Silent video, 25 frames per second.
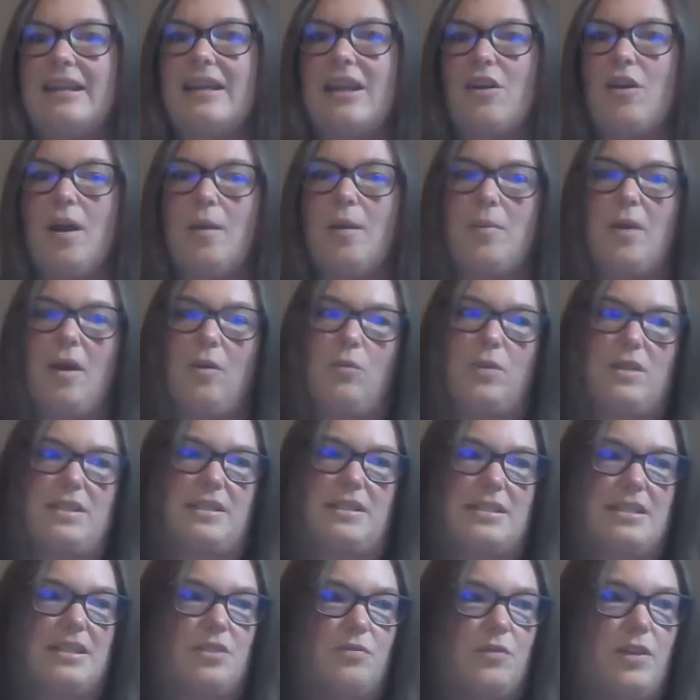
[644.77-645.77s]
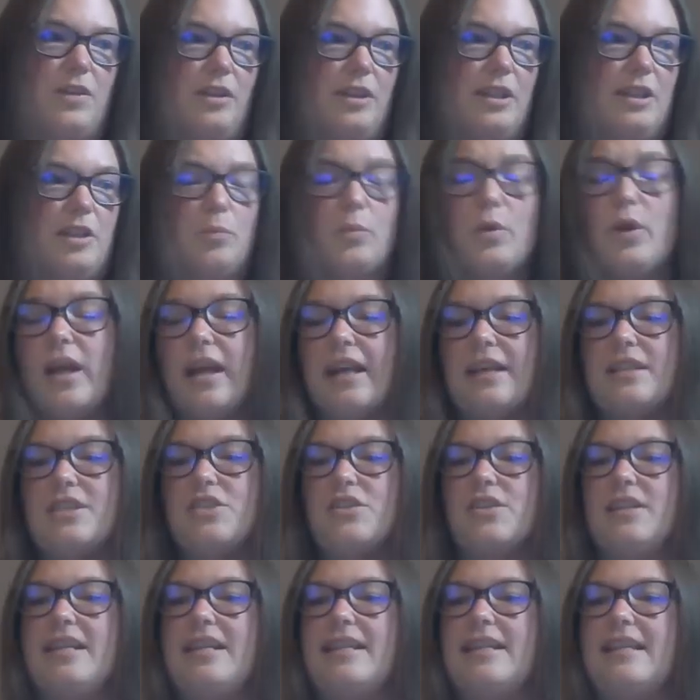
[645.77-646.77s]
I wasn't severely
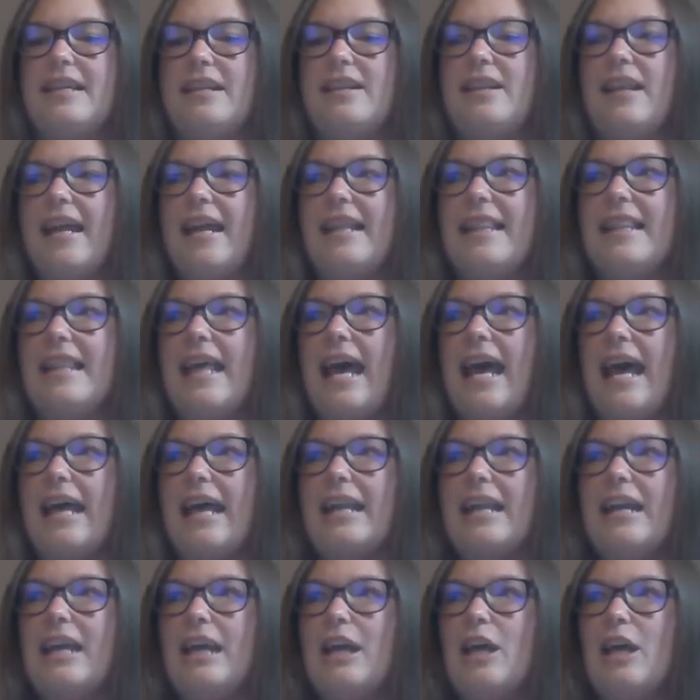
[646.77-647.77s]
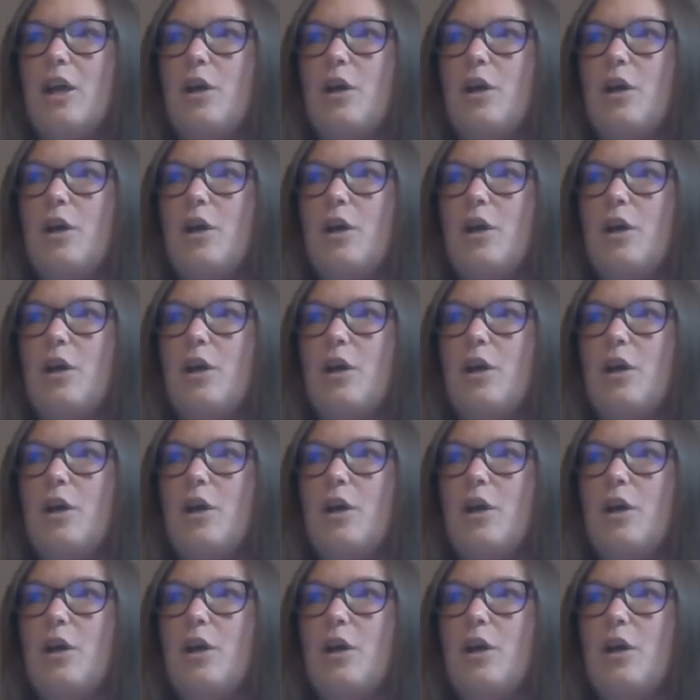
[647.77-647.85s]
depressed or anything like that,